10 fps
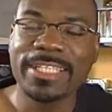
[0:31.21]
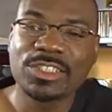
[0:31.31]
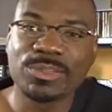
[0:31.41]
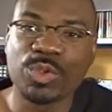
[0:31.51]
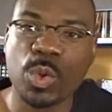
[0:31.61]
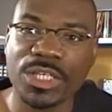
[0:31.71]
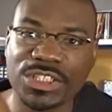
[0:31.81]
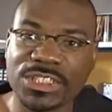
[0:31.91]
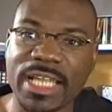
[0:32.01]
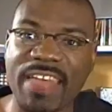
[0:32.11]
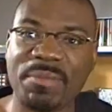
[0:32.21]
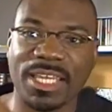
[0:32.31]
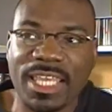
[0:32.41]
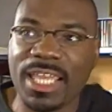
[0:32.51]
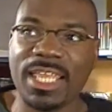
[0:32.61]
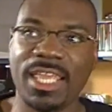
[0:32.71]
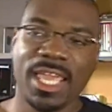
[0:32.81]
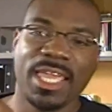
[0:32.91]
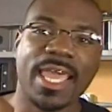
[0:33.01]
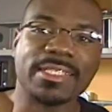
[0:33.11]
answer some questions that I've been
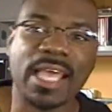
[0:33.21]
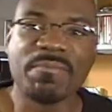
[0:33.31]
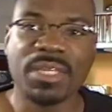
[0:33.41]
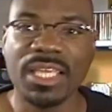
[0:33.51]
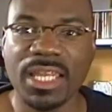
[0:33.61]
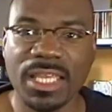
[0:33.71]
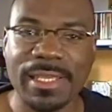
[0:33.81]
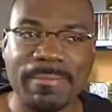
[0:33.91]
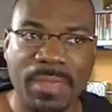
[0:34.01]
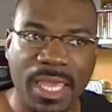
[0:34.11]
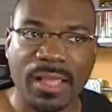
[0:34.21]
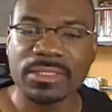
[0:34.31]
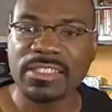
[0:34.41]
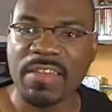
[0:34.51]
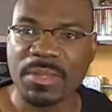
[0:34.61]
getting as I've been getting emails,